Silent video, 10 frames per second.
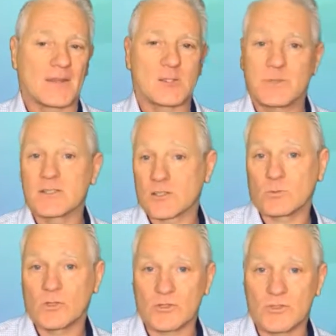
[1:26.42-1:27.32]
this business
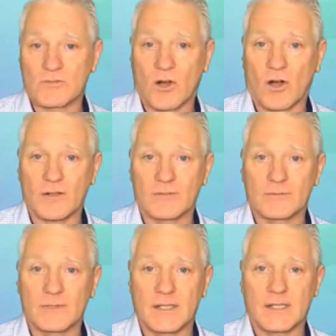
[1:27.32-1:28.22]
will not survive,
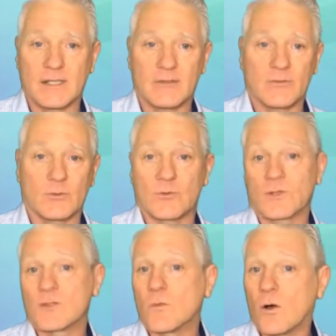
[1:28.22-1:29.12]
and therefore the
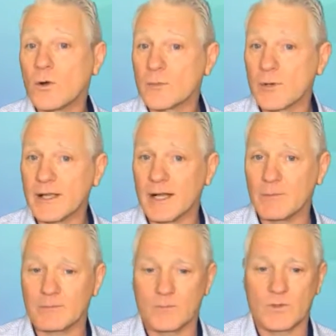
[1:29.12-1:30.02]
reason why I want to bring it
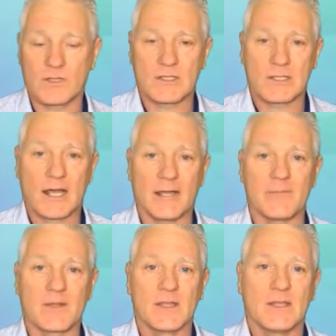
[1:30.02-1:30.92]
up with you today.
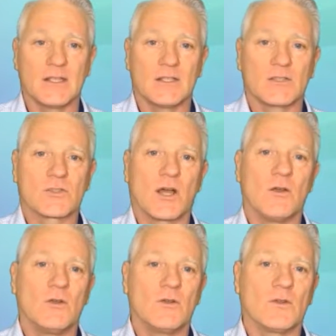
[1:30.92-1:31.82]

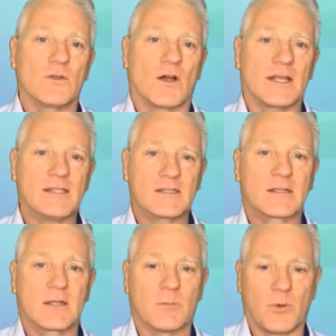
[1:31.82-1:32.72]
So I guess
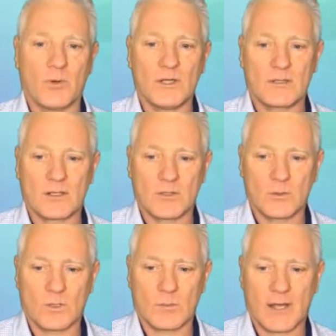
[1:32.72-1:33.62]
the point that I
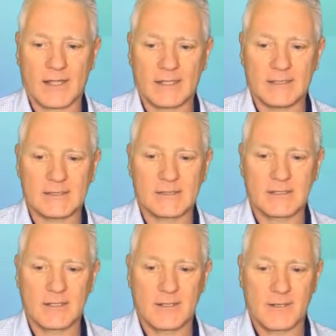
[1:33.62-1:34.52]
do want to make
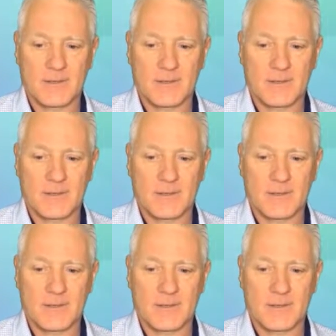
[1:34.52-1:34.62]
is,